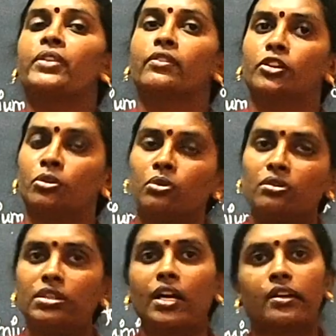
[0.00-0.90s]
for
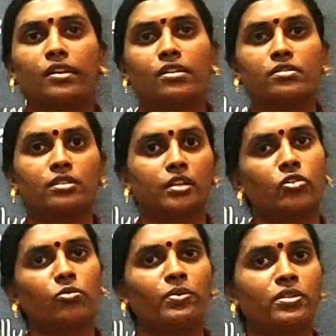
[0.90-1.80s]
all the agriculture
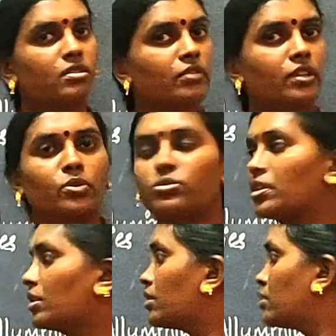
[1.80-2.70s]
equipments, they were
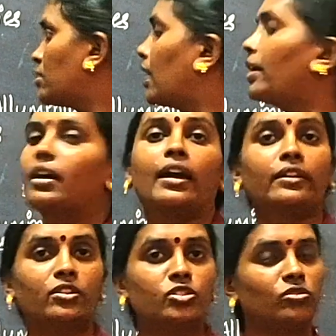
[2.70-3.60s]
using this
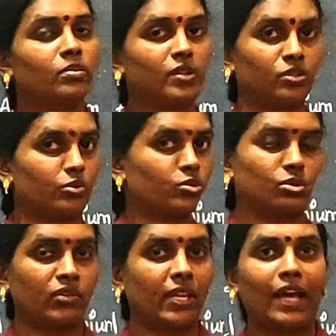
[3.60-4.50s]
irons were being used.
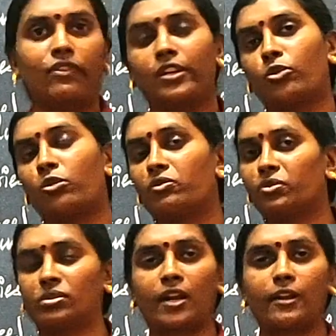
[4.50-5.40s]
So we have a record
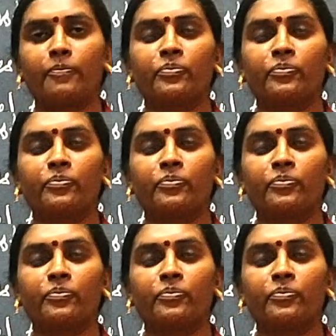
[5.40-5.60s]
for that.